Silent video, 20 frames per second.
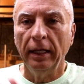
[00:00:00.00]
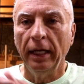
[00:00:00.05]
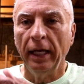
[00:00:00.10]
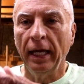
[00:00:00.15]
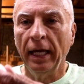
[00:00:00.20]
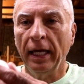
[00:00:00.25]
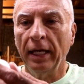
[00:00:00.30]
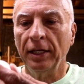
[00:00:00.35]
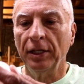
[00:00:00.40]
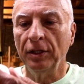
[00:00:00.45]

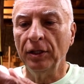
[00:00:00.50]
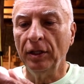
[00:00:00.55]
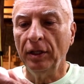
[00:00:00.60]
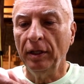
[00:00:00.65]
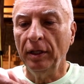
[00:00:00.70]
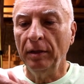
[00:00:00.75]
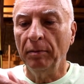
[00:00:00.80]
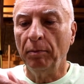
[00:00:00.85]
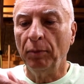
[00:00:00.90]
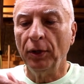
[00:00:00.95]
and
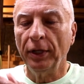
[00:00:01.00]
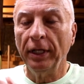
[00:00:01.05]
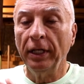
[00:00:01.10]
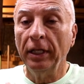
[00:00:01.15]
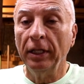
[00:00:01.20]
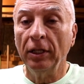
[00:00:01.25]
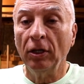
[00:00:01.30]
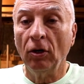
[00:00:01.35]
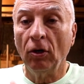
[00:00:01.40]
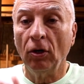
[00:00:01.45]
you put it
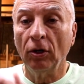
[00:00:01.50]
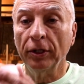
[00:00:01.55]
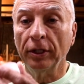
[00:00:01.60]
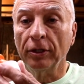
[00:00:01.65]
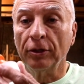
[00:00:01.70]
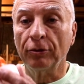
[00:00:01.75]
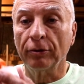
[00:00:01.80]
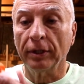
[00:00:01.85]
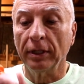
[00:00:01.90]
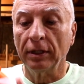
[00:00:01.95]
in the hole you
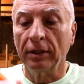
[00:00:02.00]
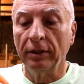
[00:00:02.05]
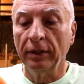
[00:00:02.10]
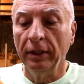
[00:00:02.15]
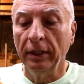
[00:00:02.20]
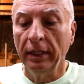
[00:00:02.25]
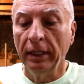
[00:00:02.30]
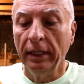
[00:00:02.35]
drilled,